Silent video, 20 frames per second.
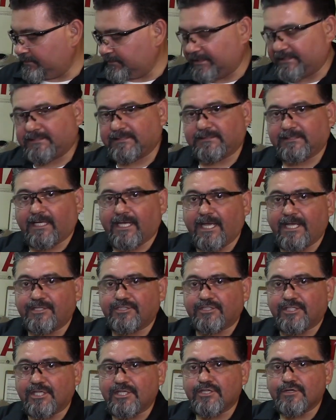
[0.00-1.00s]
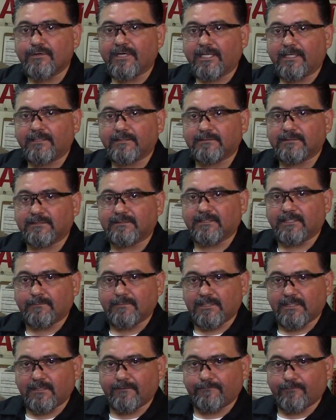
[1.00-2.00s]
This is a HD unit. This is going
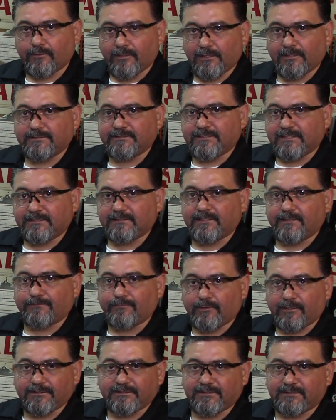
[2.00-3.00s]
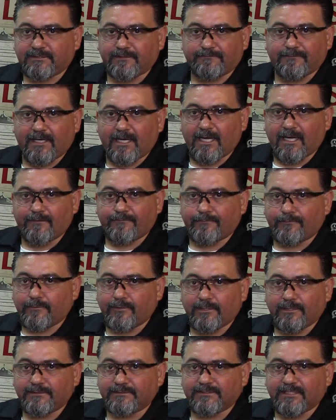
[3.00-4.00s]
to be a 4L60, 4L65,
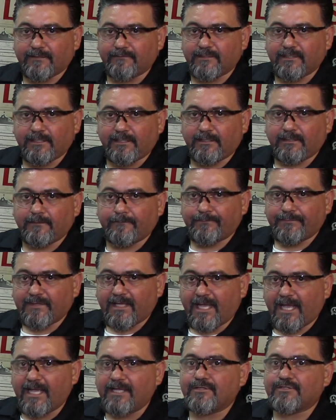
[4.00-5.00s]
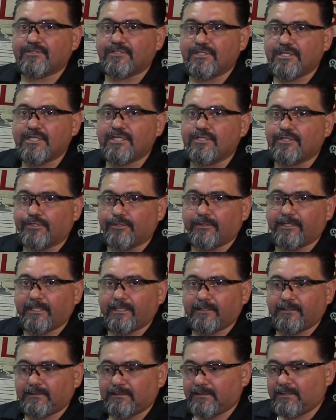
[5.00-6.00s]
4L70 HD
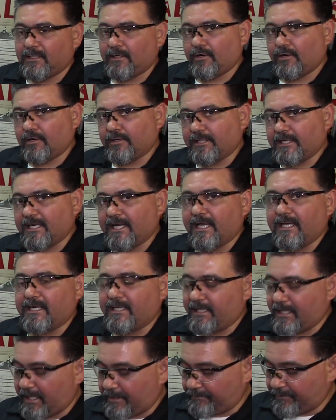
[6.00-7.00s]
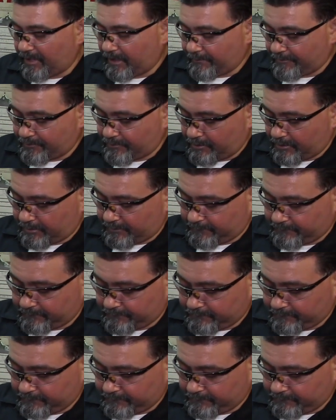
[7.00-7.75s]
unit on a 98 pickup truck.